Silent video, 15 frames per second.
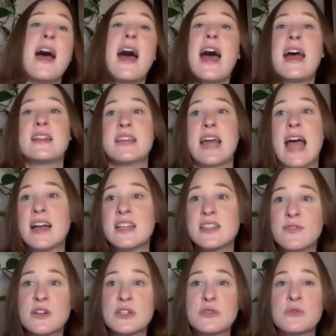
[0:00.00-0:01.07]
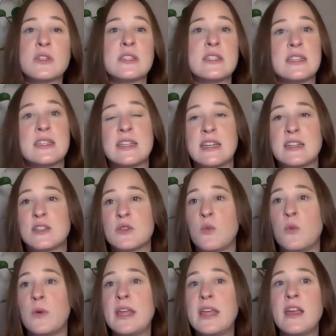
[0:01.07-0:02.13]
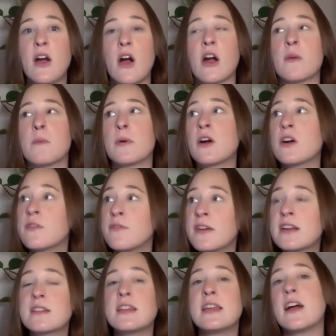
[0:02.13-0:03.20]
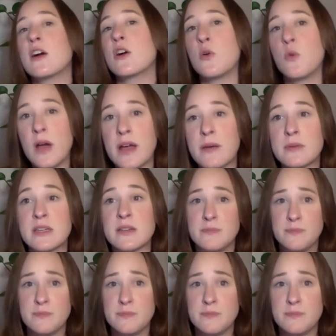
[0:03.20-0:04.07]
And as virtual assistants, we are perfectly equipped